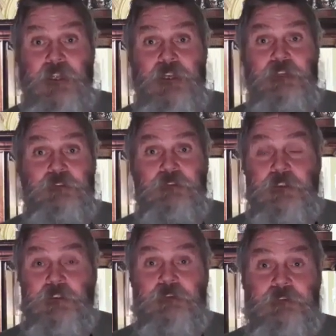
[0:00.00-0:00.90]
which
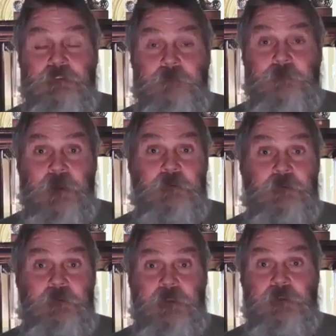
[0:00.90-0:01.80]
means the angel
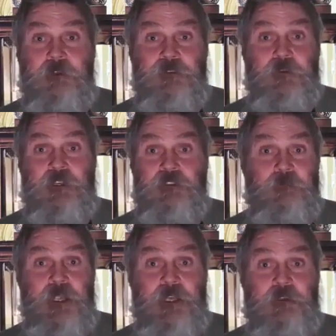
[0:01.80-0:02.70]
is, the Holy
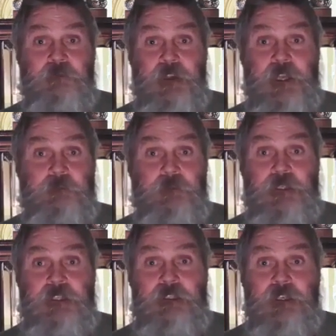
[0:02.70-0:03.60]
Spirit is, so he's a man of
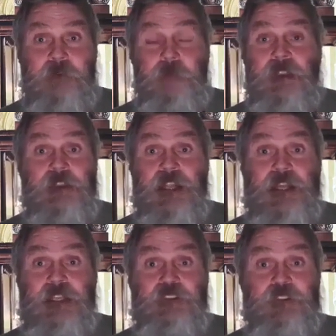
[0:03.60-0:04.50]
divine beings,
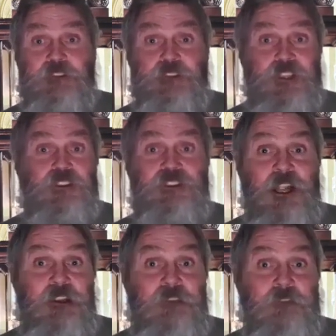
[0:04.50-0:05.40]
that he's
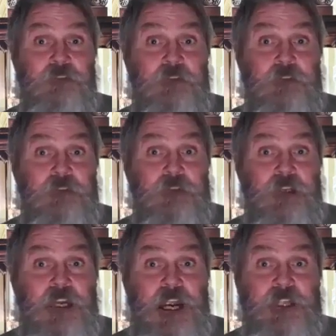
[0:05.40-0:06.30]
a
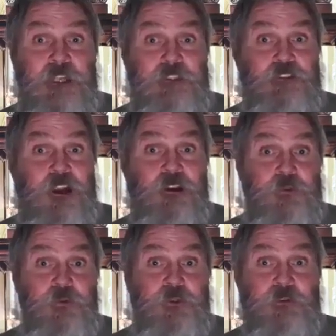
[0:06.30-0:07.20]
Gentile,
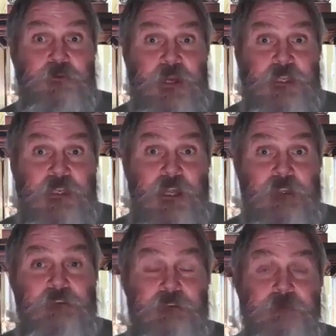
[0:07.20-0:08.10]
and that Joshua
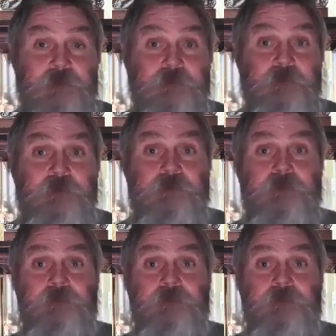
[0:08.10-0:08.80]
could recognize it.